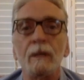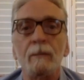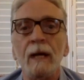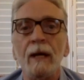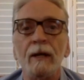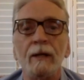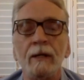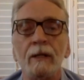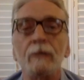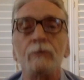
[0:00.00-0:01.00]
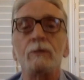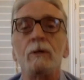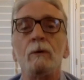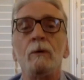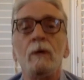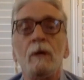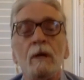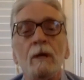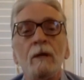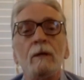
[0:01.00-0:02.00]
about it, you know. So
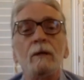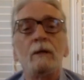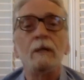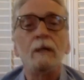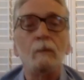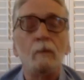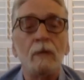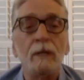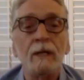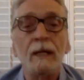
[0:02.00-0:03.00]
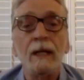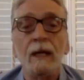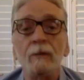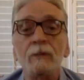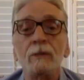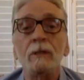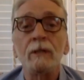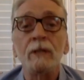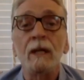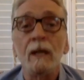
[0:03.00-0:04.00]
uh, one day I was
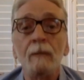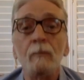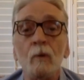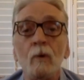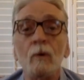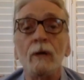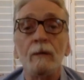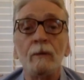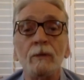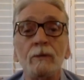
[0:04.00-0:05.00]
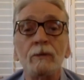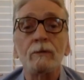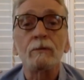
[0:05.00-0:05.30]
looking up WAR numbers